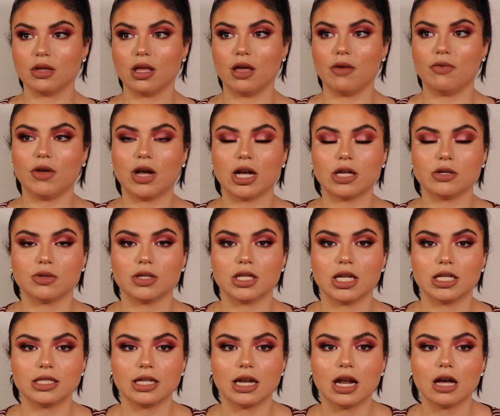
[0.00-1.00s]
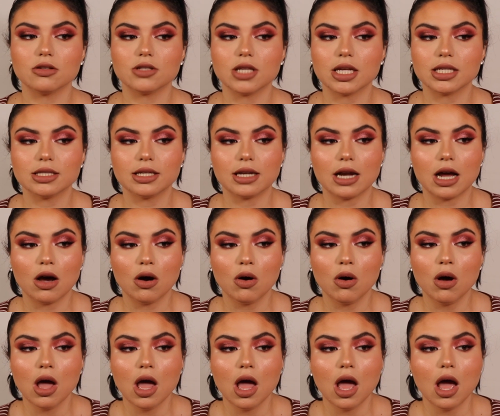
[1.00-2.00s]
If you guys want to test it out, test it
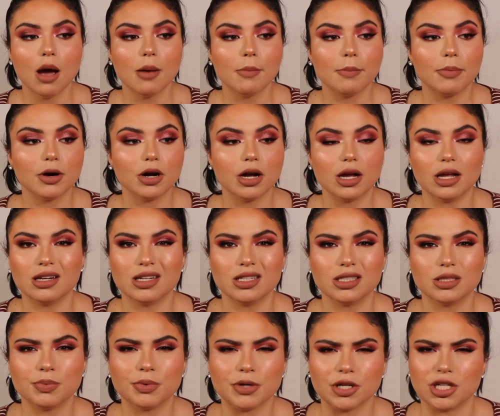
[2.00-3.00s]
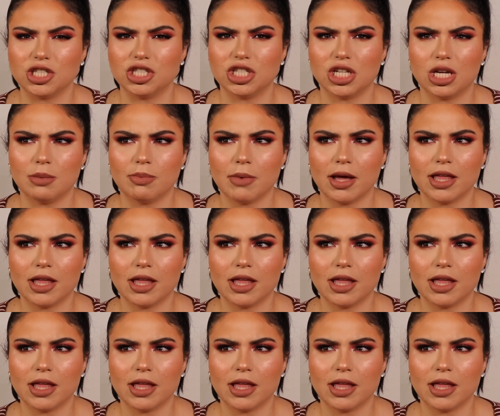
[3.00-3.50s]
out. And it's pretty cheap.